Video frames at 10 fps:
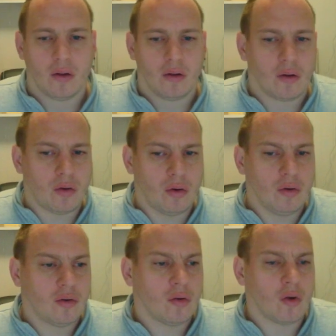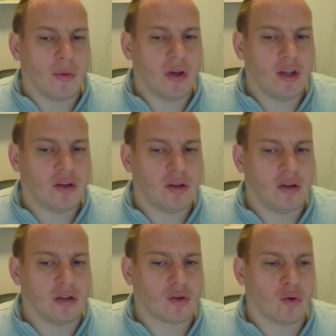The current combination
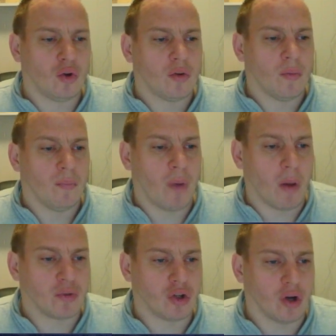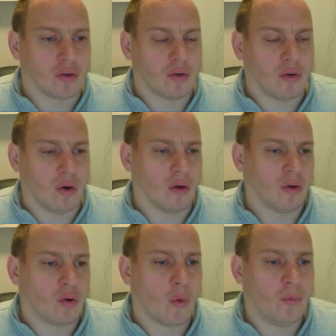is called bomb shot or
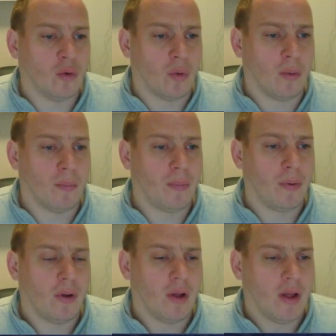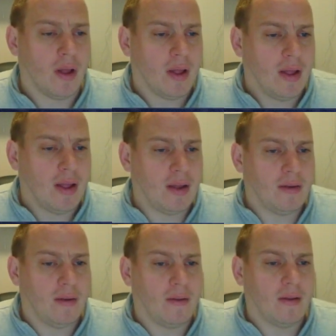coup de bombe, and
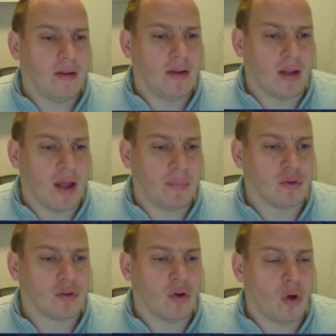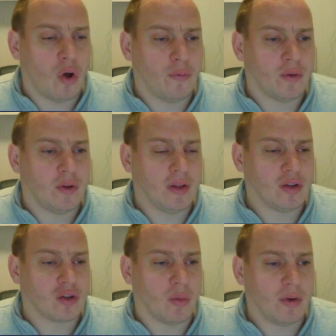it happens often that
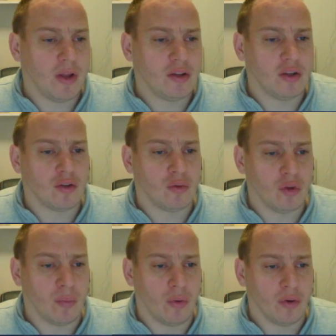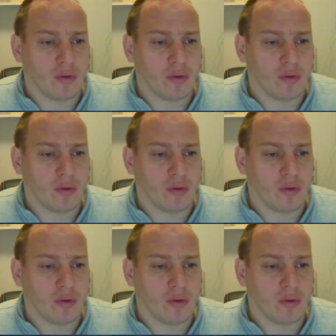this combination is on the board.